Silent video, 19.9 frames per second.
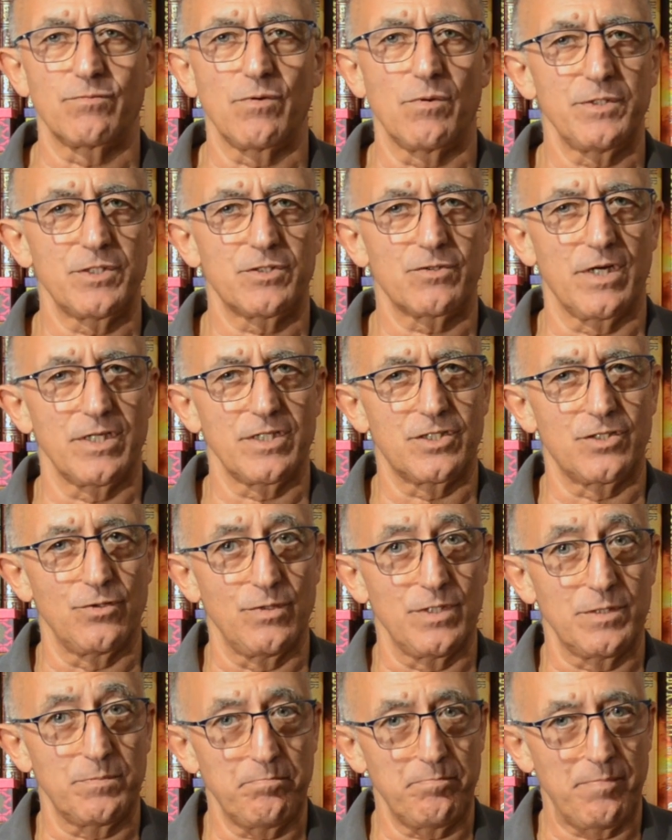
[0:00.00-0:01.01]
What we're trying to do
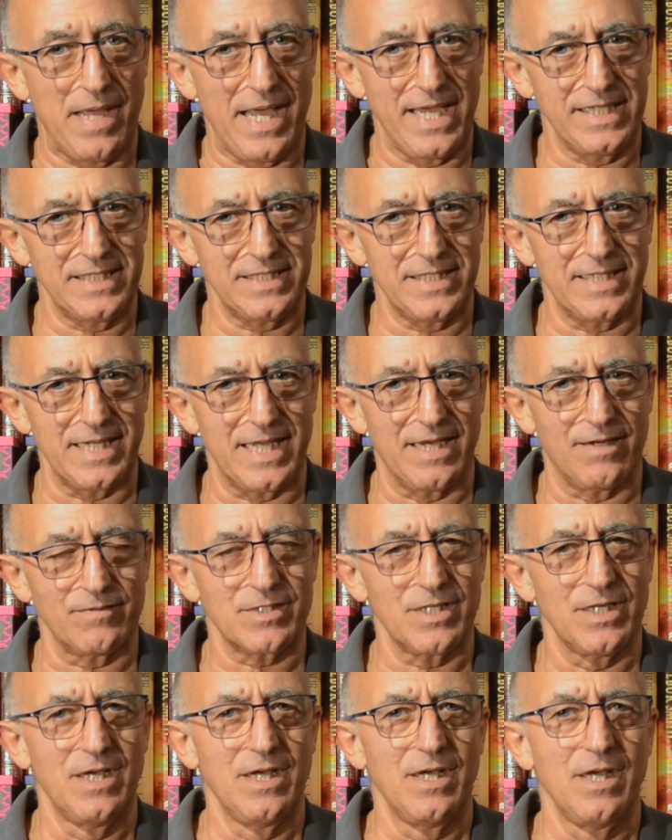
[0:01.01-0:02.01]
is pace it
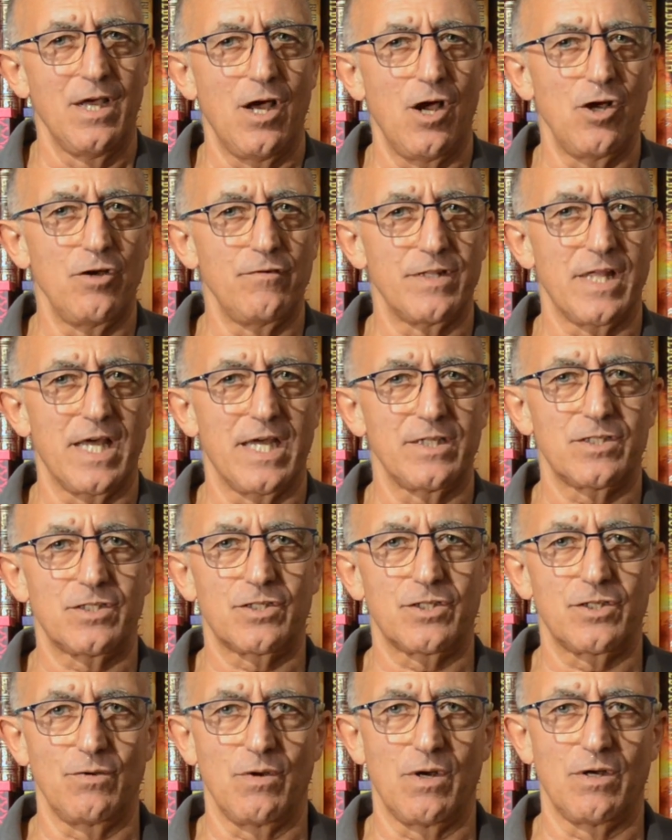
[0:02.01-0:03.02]
out over that
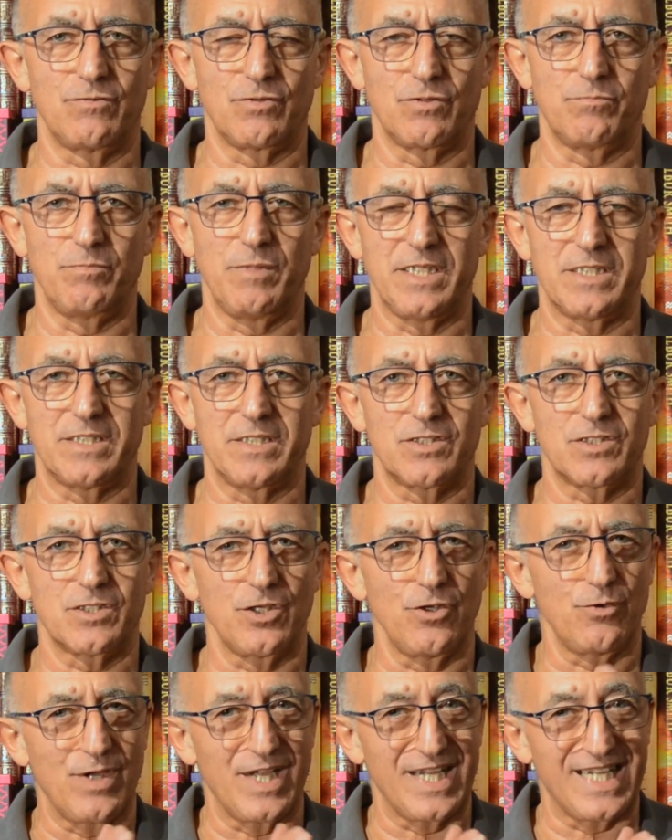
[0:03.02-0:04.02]
200 meters so
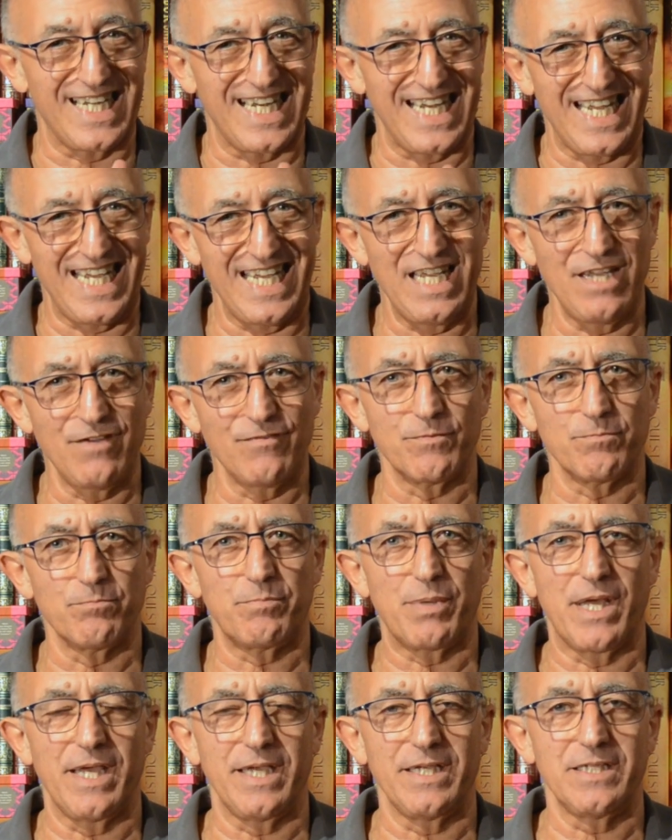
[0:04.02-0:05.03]
you get an even
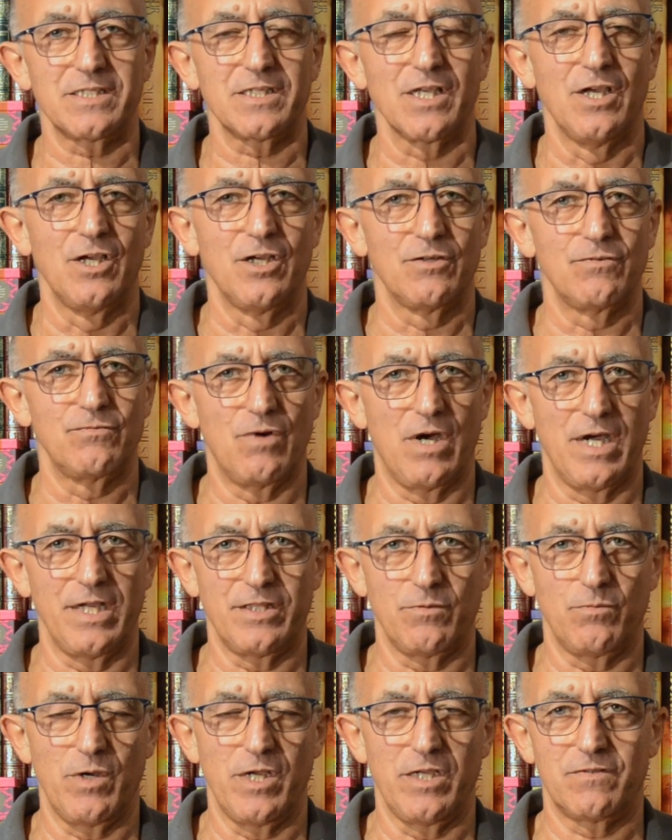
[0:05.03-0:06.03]
pace right
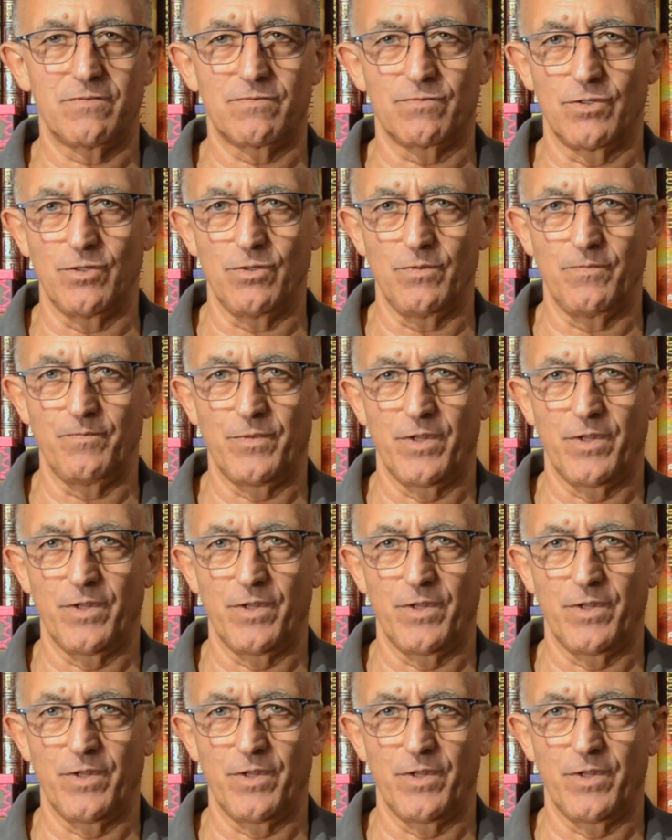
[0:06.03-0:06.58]
the way through.